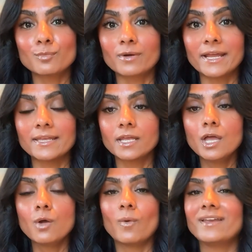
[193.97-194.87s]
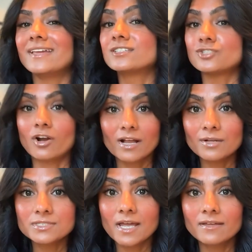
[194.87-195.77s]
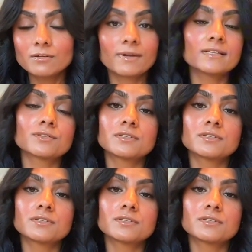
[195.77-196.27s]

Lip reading: brain when it's dark outside, right?